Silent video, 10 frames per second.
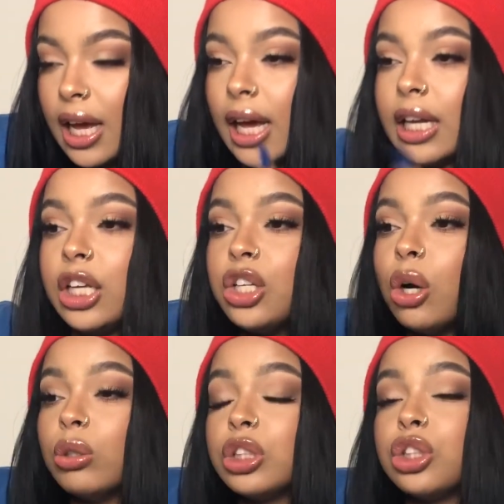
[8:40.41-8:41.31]
and he
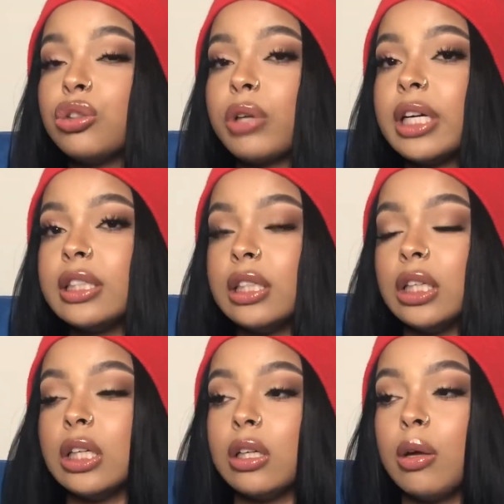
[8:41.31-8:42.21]
goes straight to
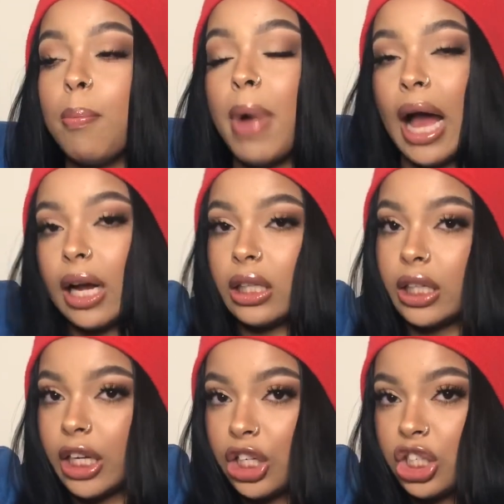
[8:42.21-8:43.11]
the back of the
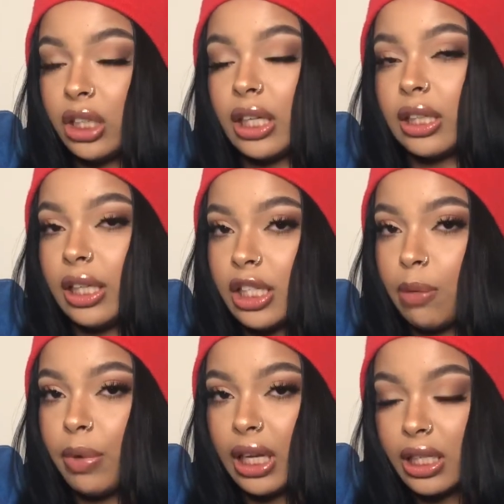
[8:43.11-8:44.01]
kitchen, like leans
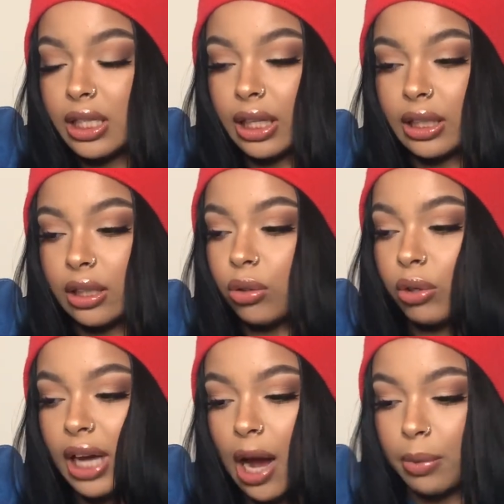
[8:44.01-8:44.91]
up against the, like the little
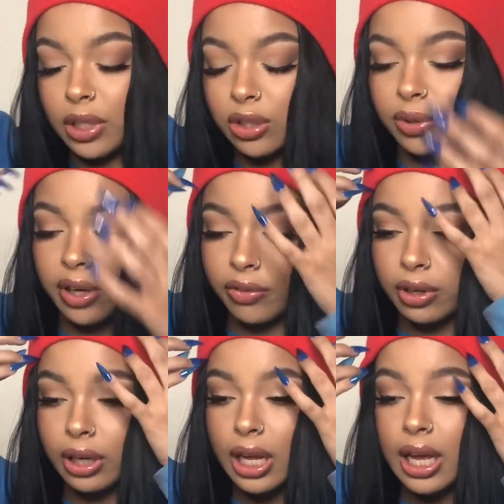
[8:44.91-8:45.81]
cabinets or whatever.